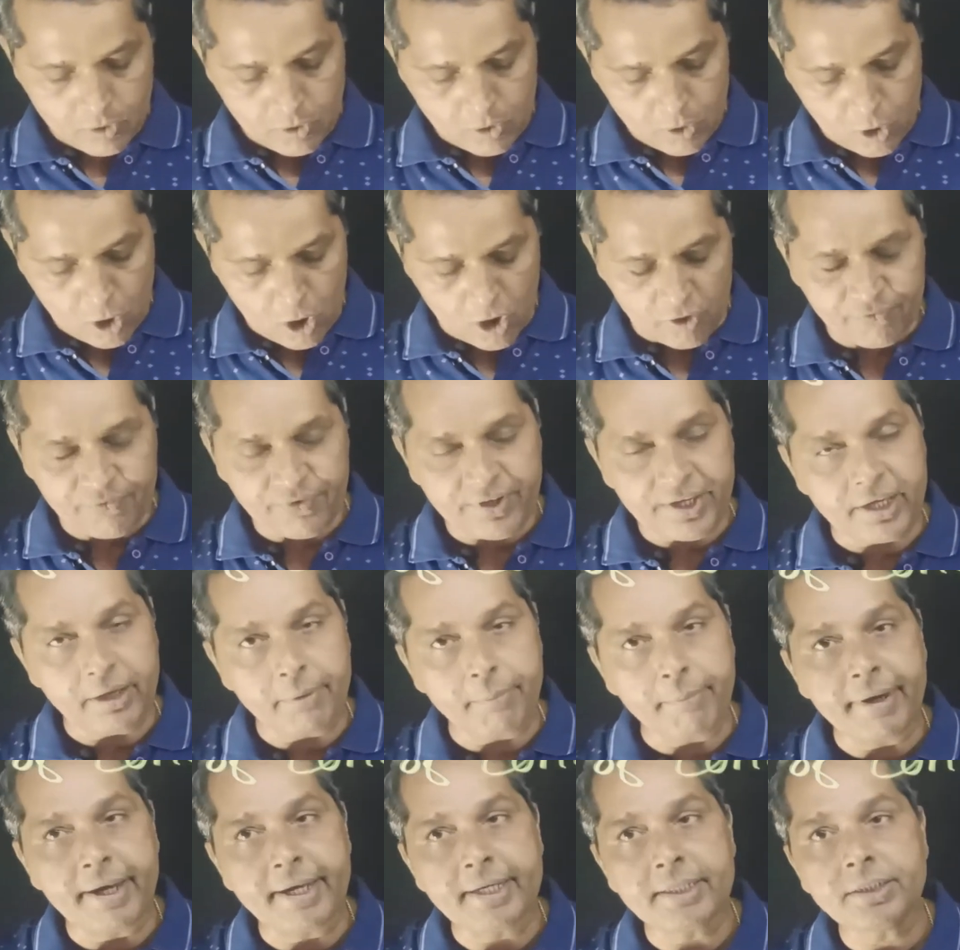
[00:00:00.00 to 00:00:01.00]
of
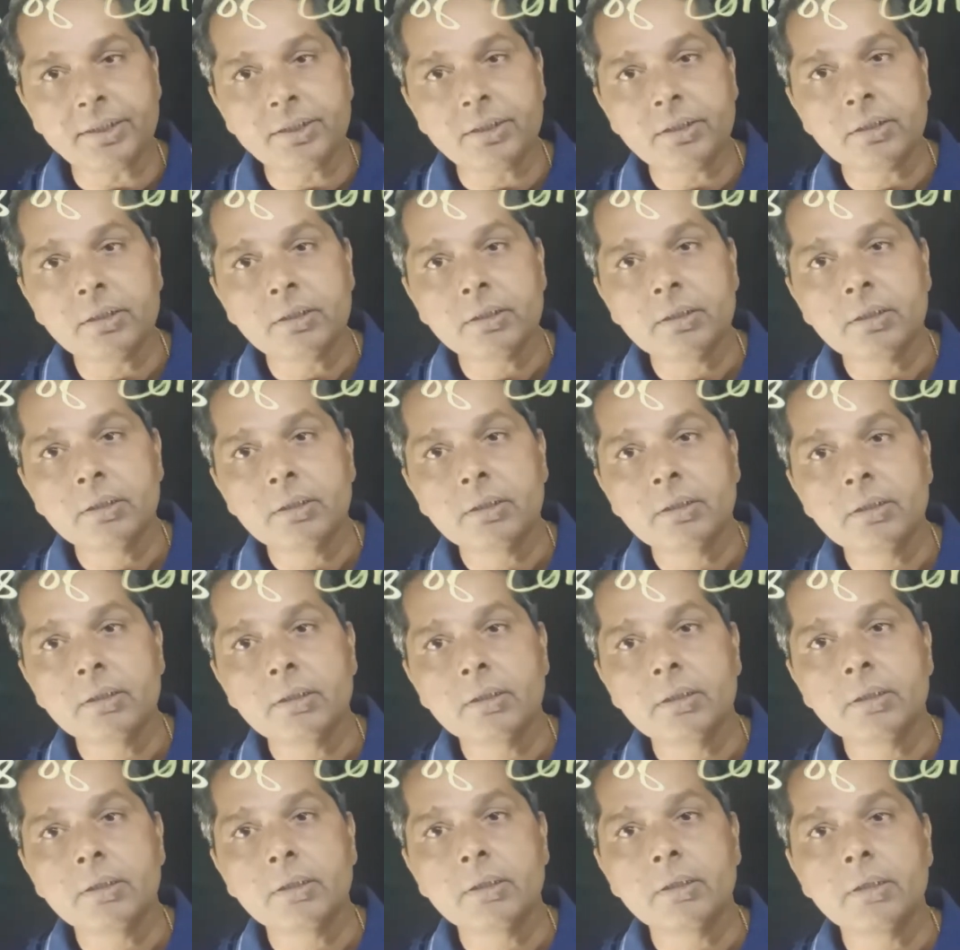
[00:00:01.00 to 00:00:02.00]
image,
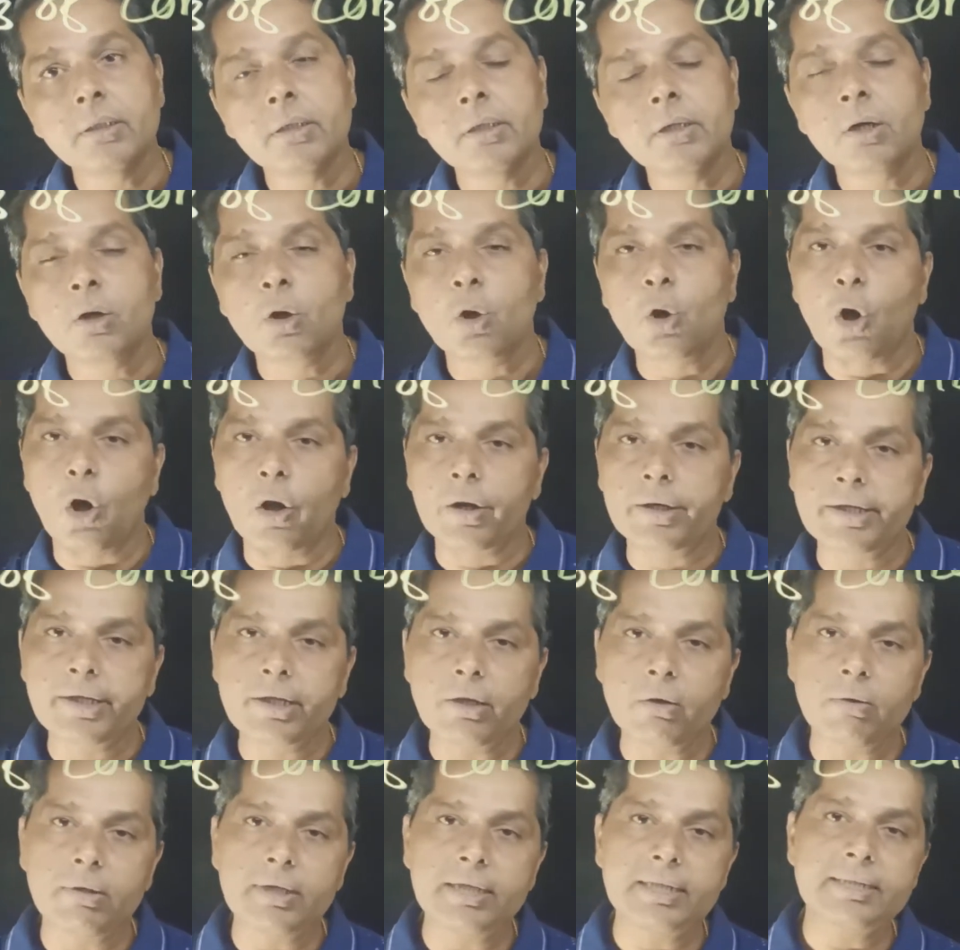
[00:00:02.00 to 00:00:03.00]

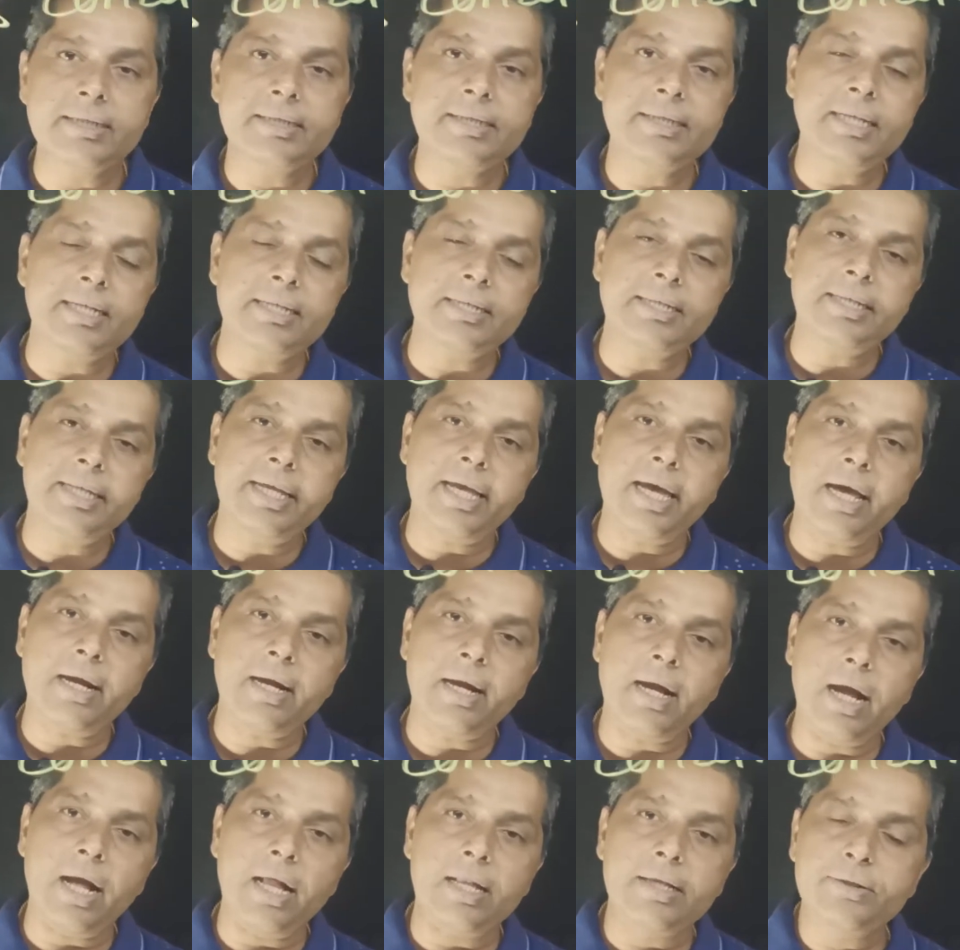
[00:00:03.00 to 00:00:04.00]
concave lenses they
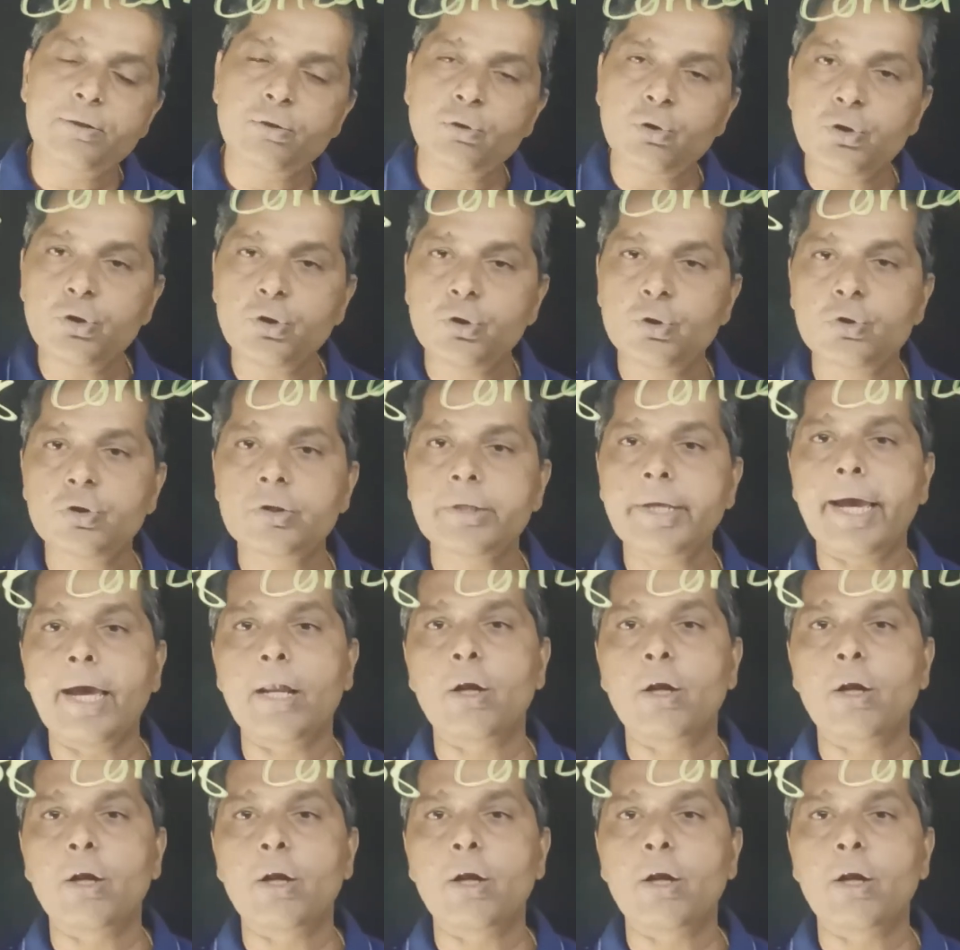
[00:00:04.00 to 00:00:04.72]
are also used